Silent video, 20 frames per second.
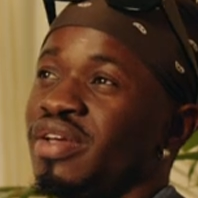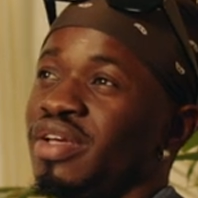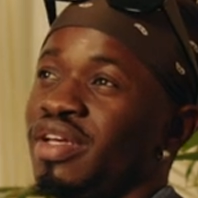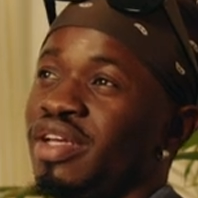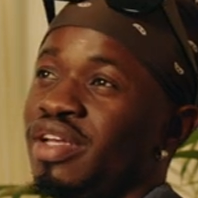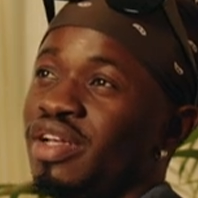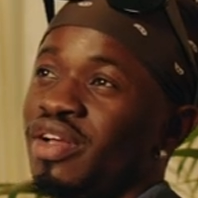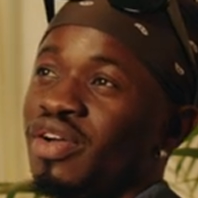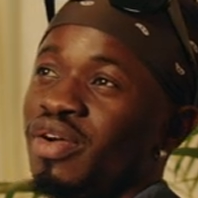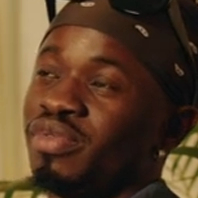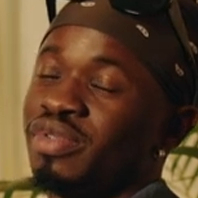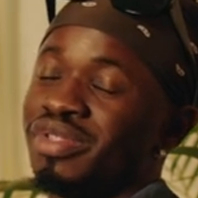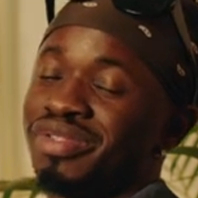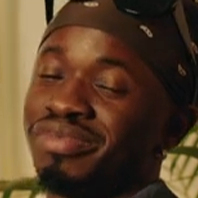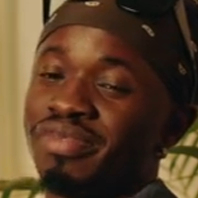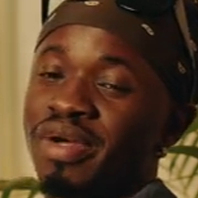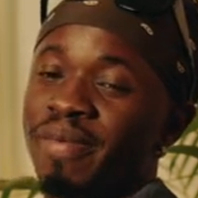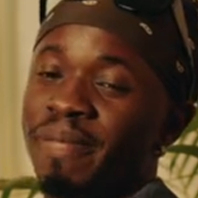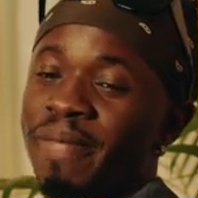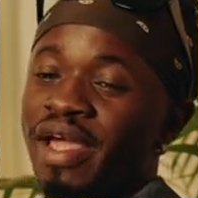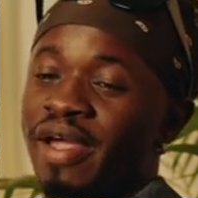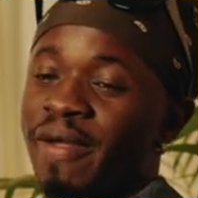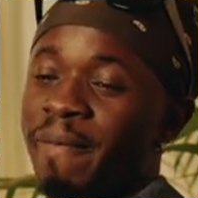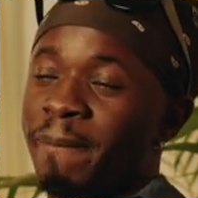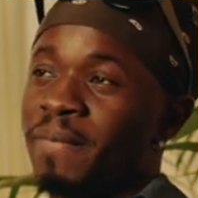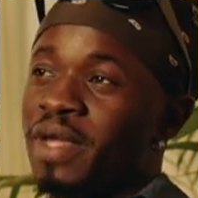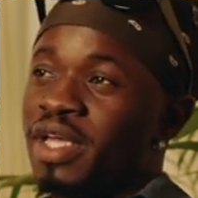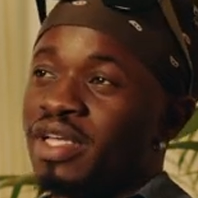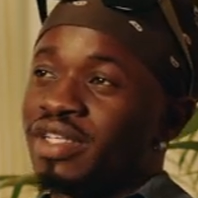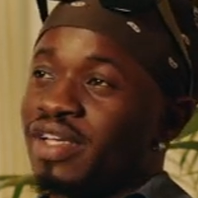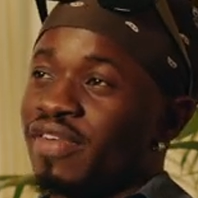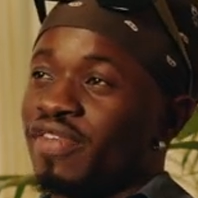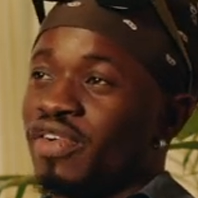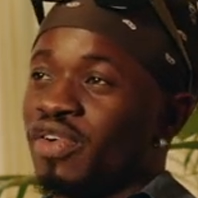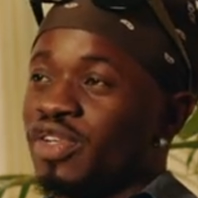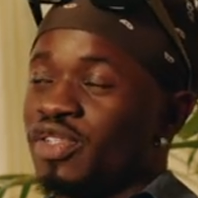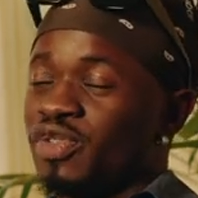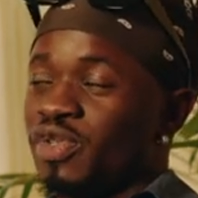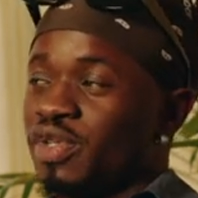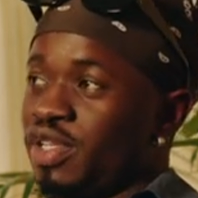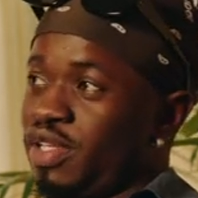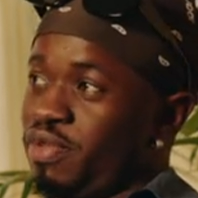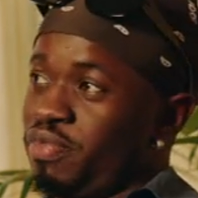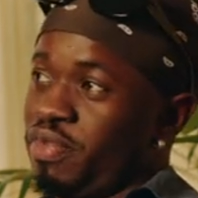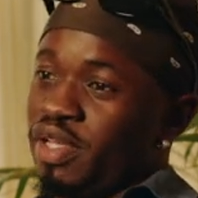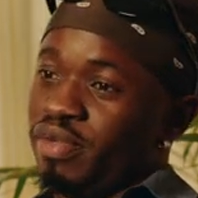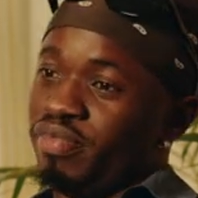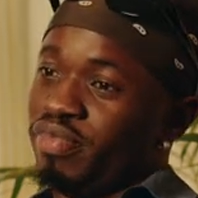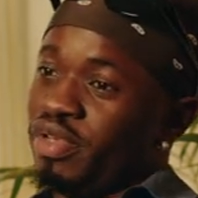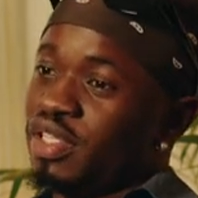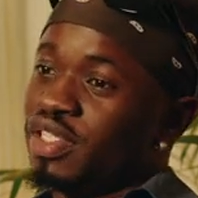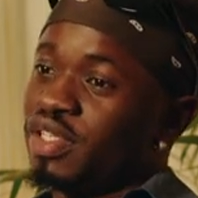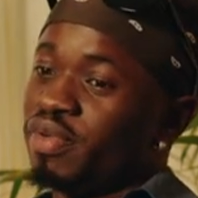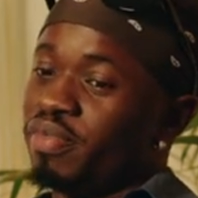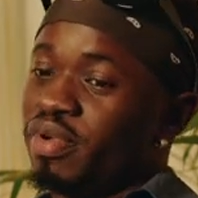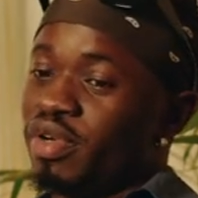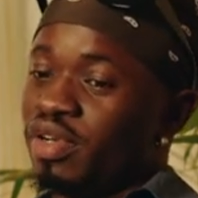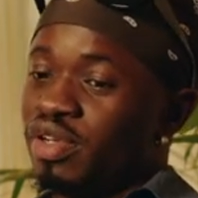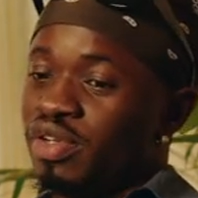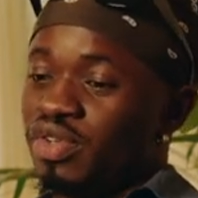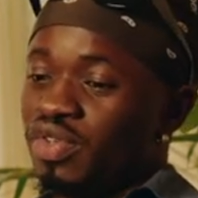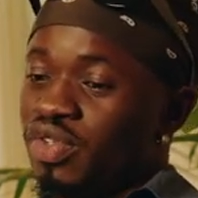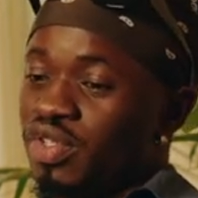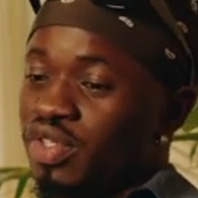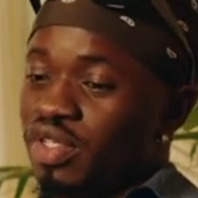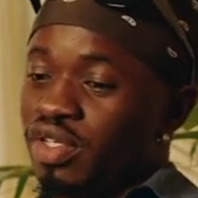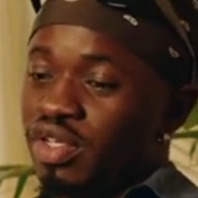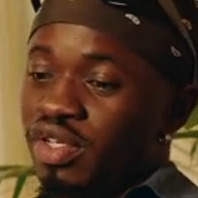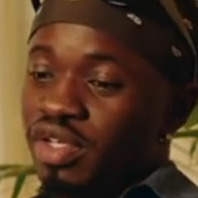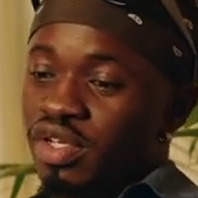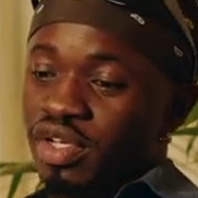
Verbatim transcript: You know, I'm making beats. I've always wanted to make beats and produce.